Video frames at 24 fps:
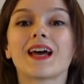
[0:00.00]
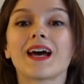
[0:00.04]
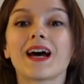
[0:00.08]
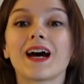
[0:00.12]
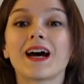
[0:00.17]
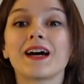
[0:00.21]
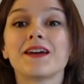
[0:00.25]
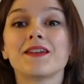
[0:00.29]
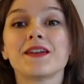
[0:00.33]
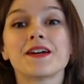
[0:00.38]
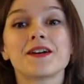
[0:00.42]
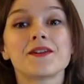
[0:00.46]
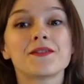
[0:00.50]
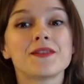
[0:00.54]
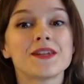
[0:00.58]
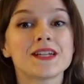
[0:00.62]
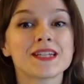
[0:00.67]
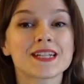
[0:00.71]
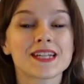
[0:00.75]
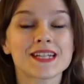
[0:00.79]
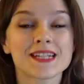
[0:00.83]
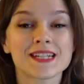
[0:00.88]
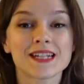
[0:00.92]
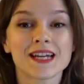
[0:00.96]
Hi there,
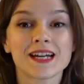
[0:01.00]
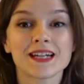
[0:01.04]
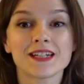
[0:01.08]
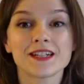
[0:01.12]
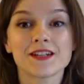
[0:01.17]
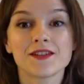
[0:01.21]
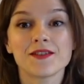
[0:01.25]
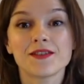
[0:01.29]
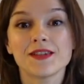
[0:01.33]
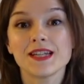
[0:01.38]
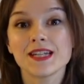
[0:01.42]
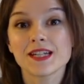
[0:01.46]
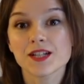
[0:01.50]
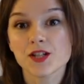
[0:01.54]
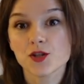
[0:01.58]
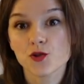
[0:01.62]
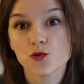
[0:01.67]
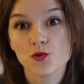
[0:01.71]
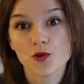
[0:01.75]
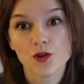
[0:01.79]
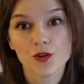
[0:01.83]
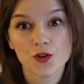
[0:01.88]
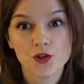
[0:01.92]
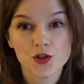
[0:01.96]
this is Nadia, the
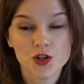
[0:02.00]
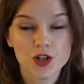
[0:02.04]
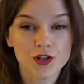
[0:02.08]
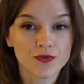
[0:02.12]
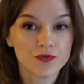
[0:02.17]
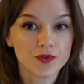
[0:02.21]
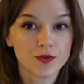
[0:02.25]
astrologer